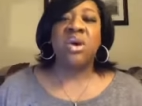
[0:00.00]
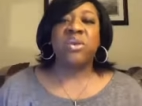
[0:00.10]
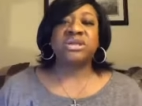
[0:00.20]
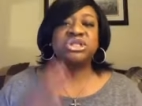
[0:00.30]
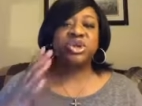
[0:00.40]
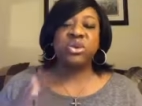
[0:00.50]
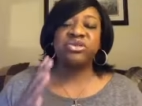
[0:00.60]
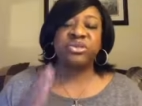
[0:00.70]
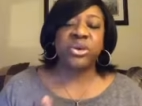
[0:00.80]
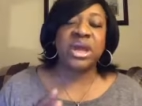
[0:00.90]
Where two or
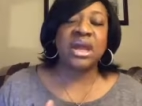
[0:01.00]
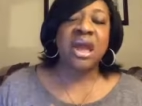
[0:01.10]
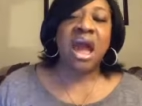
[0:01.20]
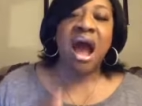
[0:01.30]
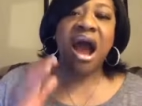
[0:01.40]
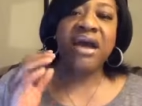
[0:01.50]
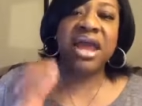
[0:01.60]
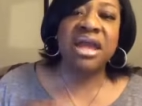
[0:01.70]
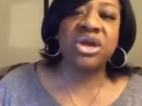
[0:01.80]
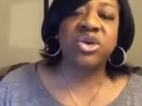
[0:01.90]
three are
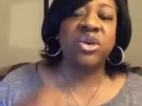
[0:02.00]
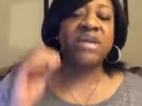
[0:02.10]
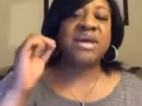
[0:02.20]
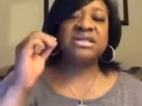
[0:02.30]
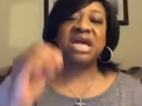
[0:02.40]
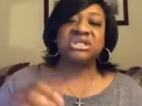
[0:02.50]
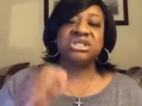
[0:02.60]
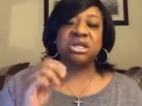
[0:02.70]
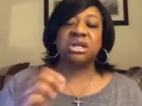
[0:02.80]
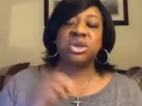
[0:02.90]
in agreement,
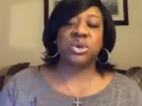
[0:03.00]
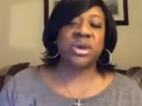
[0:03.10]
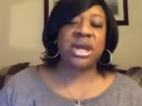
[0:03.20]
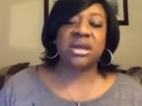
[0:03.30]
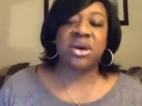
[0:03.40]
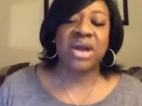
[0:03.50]
touching and agreeing,